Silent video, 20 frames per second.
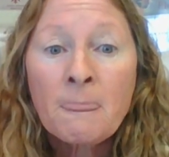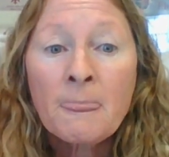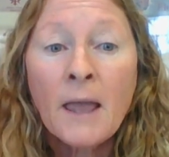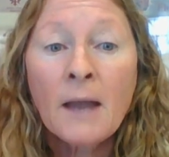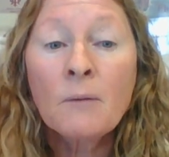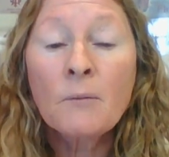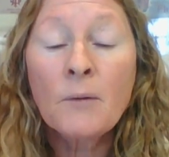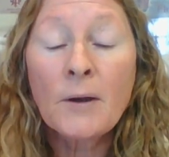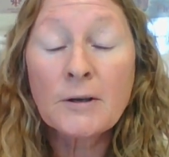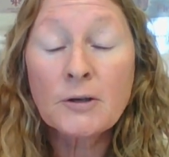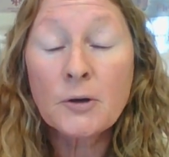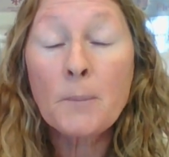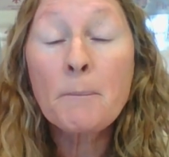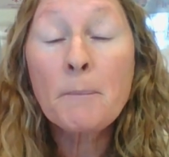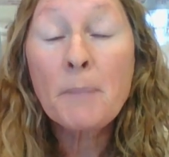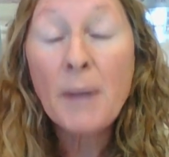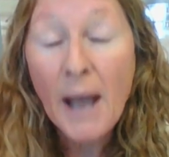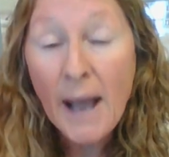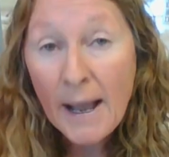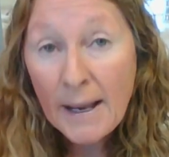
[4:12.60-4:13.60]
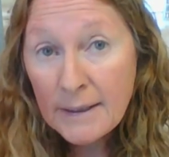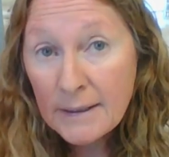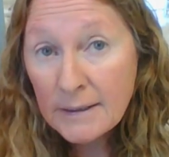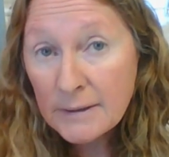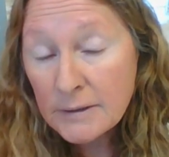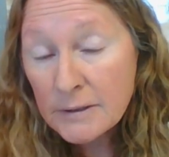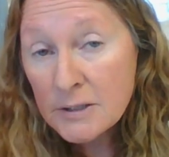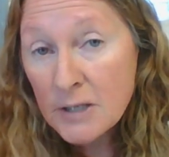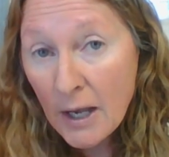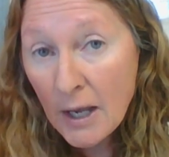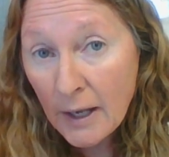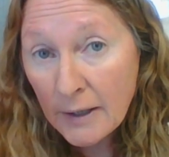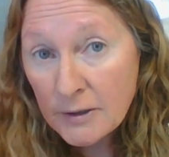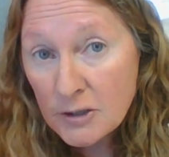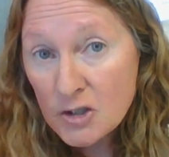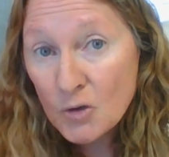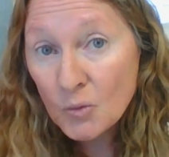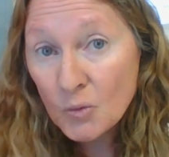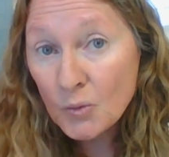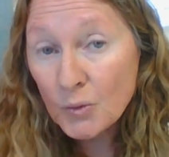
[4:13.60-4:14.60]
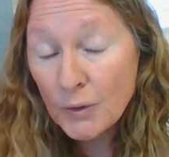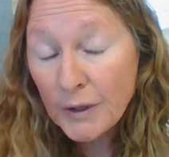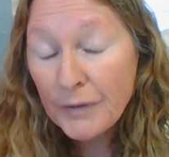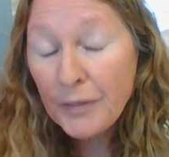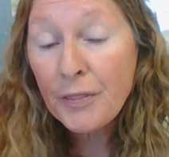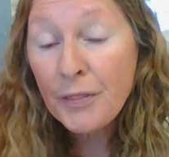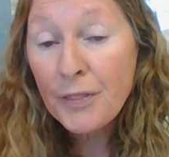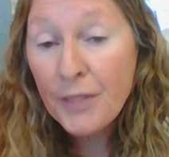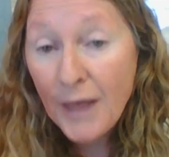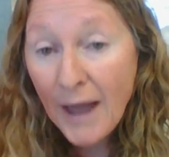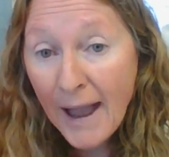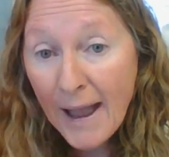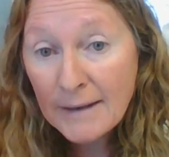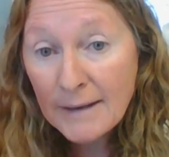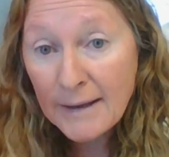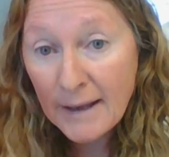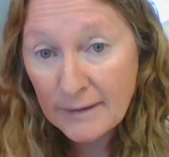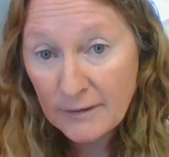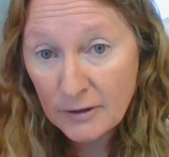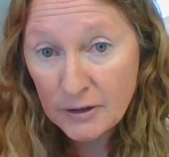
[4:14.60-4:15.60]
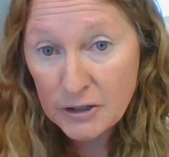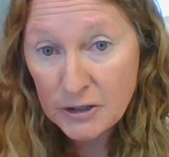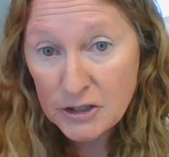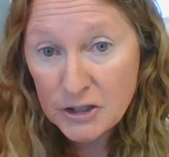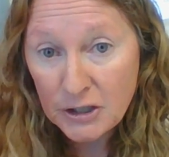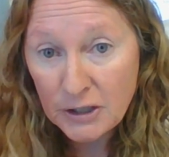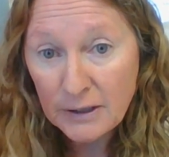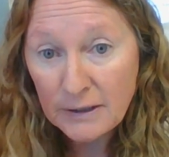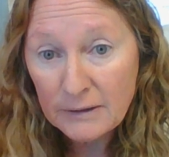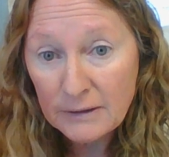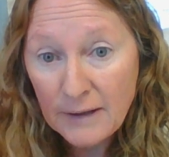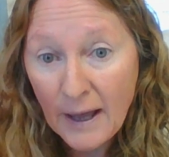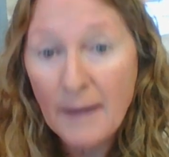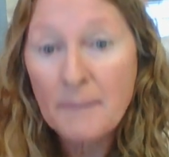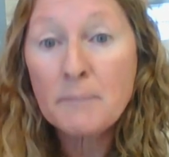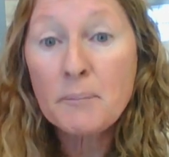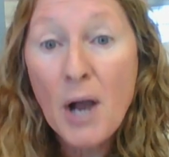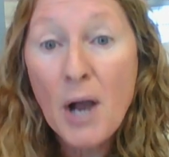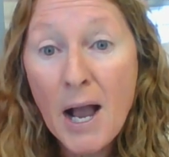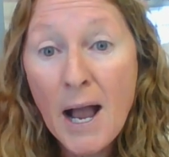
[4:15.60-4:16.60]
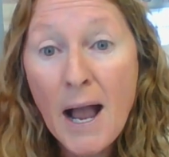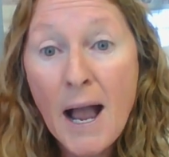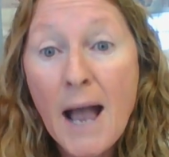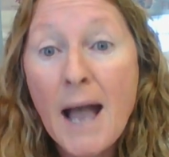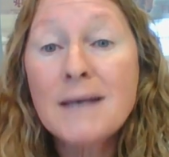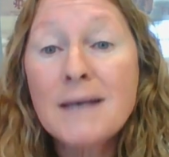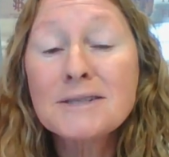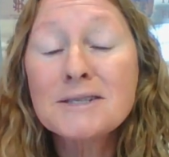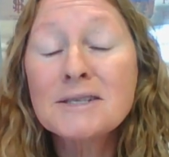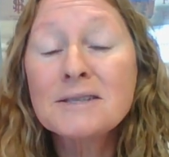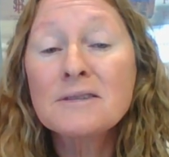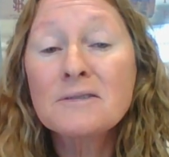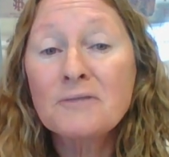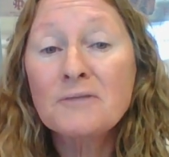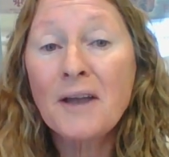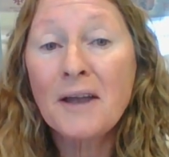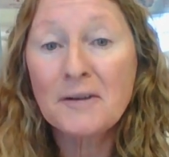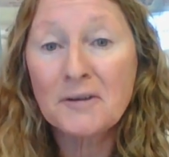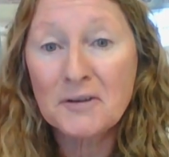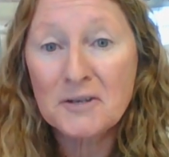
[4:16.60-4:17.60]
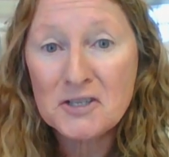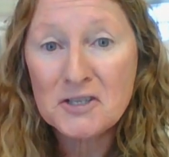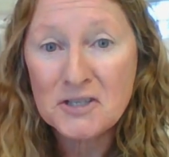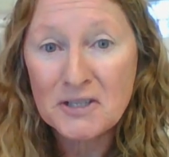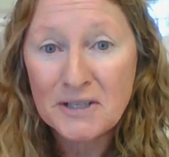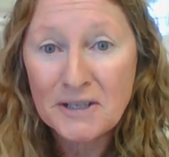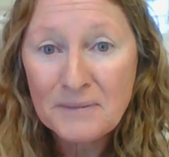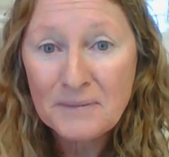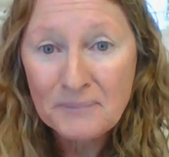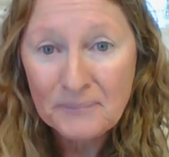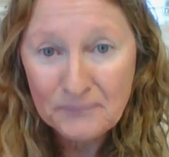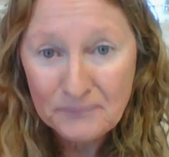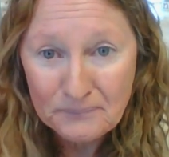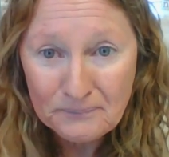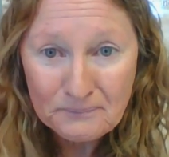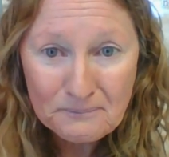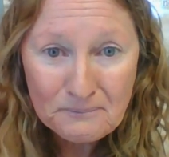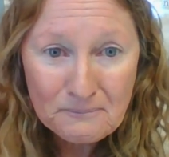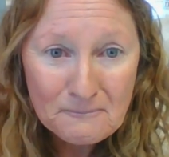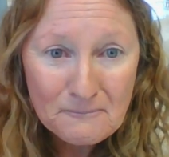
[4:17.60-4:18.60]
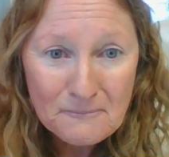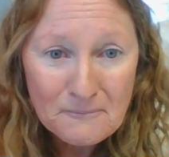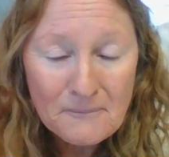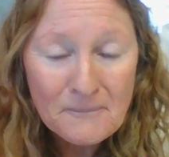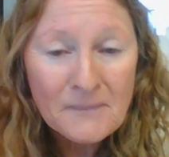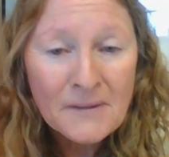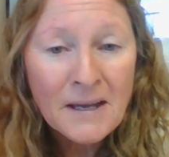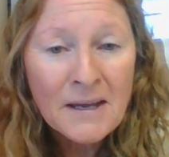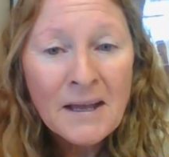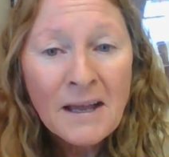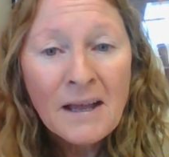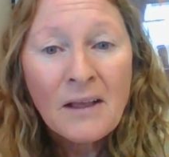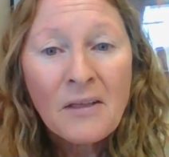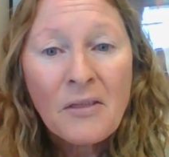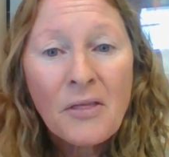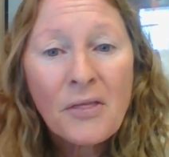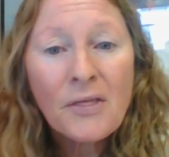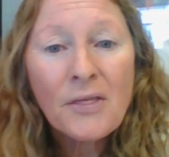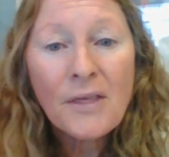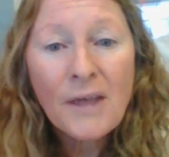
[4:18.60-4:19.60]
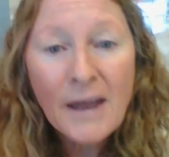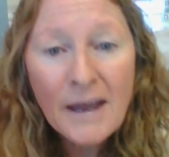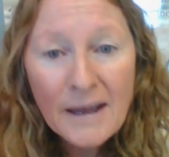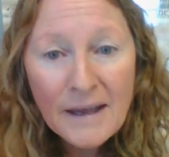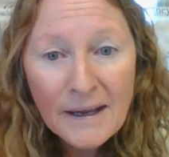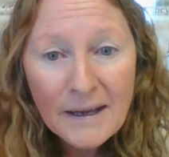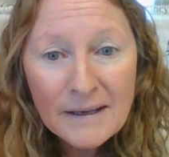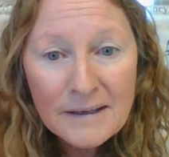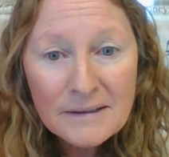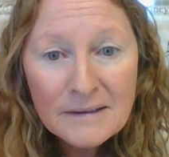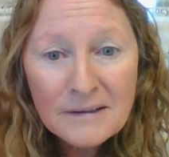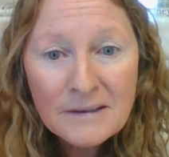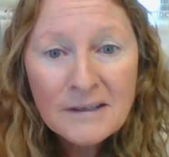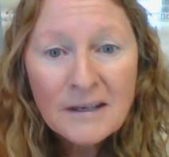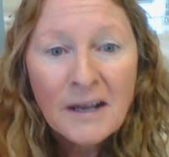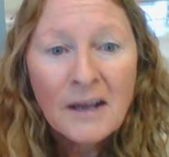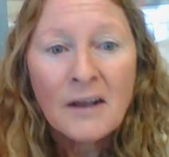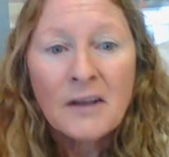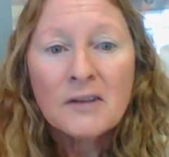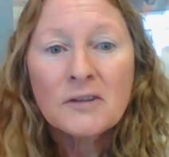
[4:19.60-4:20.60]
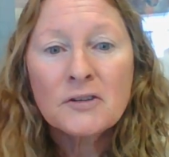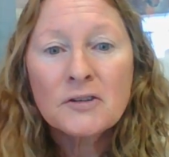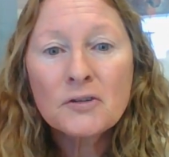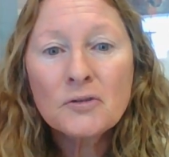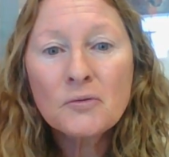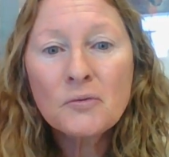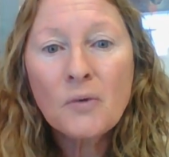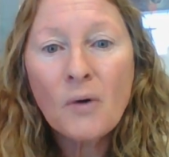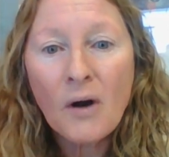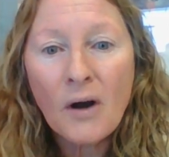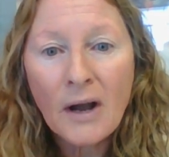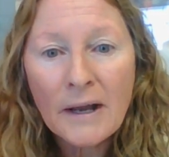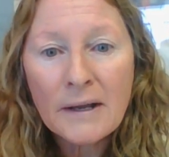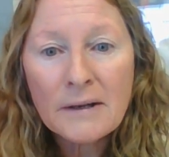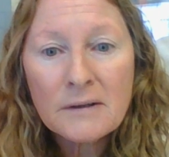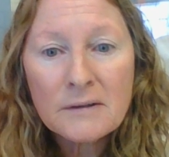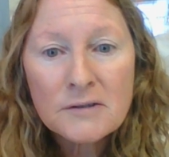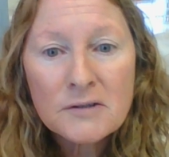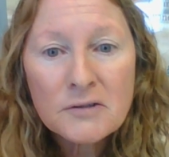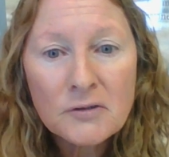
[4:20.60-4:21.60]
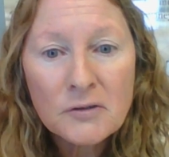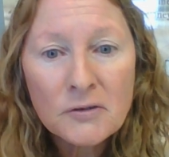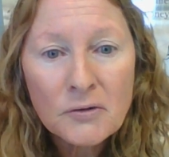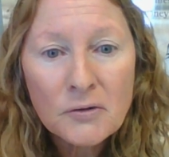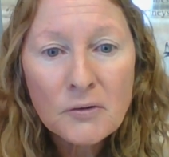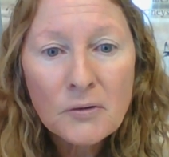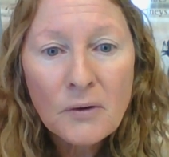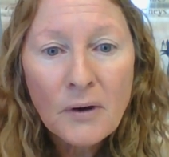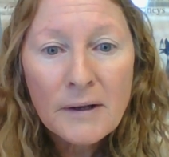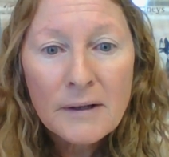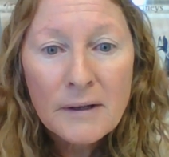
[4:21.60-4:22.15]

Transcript: And when you're back in touch with that energy, that positive energy, then you want to